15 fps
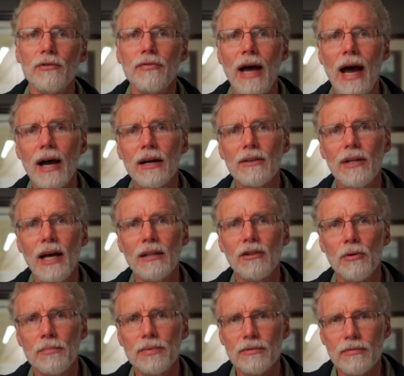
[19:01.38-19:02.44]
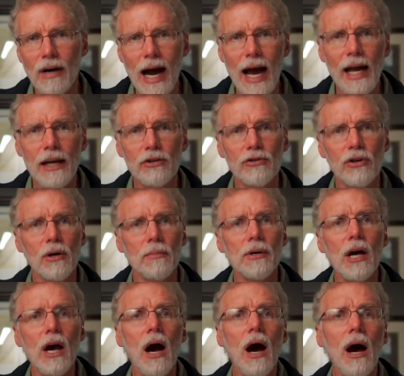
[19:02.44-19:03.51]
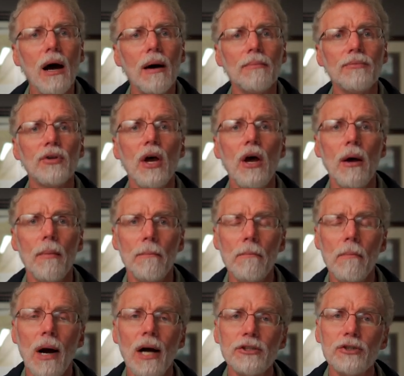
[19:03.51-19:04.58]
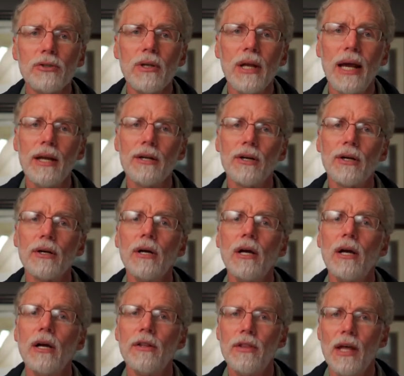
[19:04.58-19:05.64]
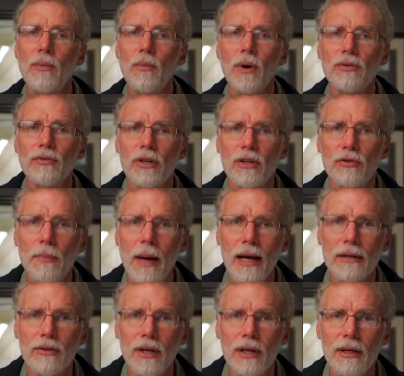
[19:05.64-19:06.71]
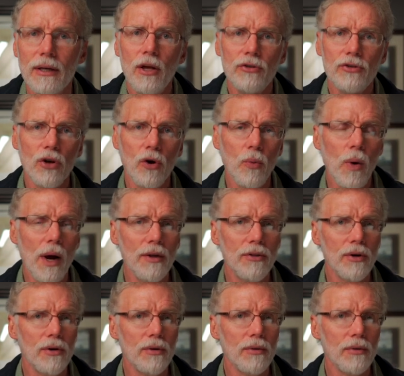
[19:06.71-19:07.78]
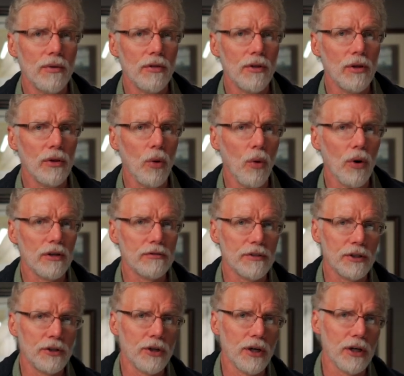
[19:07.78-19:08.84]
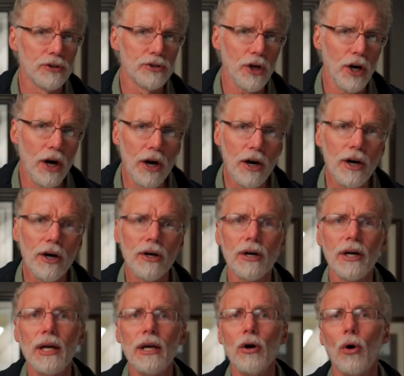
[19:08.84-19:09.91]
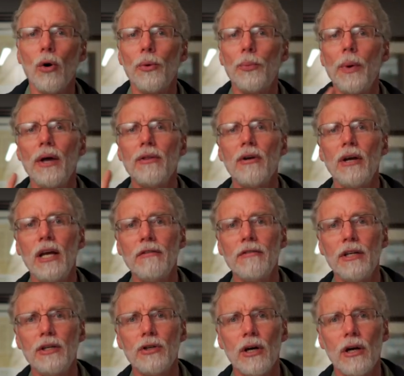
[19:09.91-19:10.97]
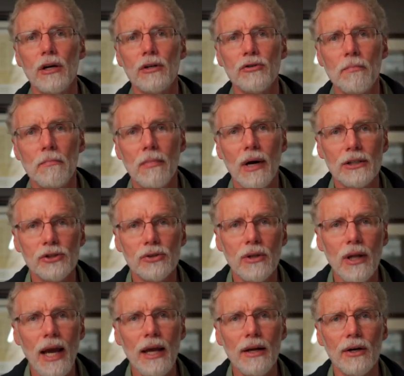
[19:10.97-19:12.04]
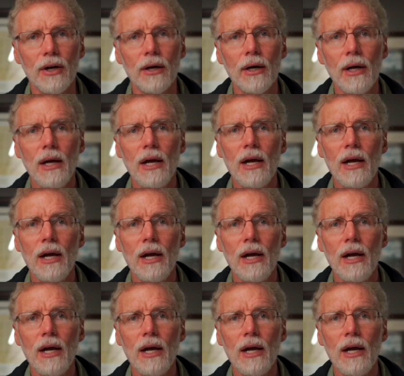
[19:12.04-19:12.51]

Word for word: fact that the bridegroom comes much later than was expected. So whether the Lord returns early or whether he returns much later,